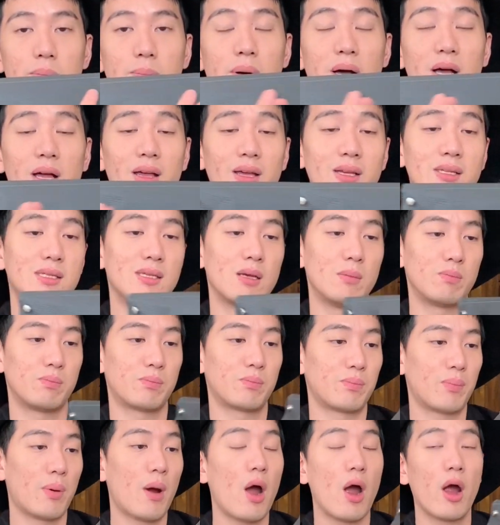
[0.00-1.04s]
but it's
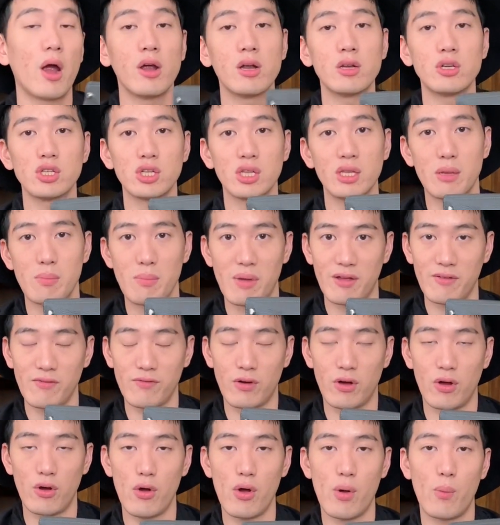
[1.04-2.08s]
partially my
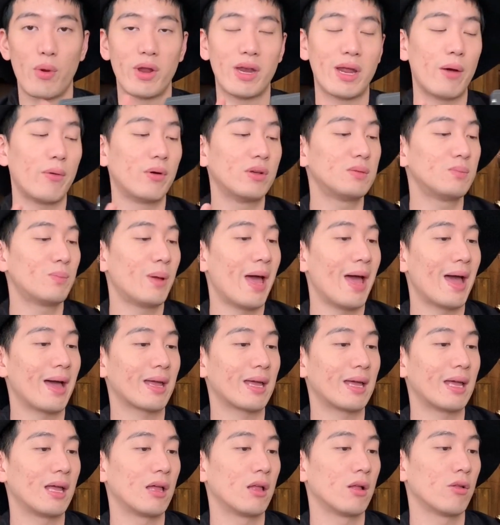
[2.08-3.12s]
fault. When I was
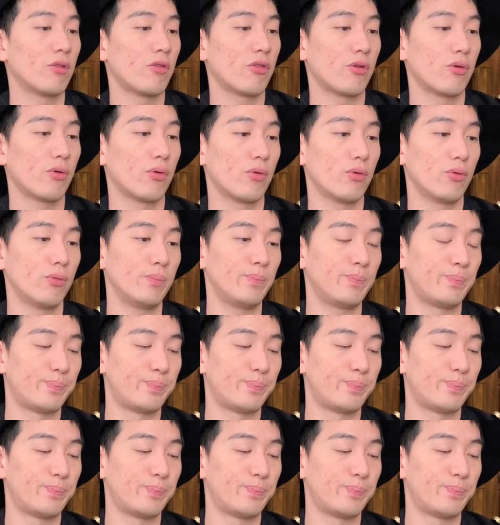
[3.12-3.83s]
packing through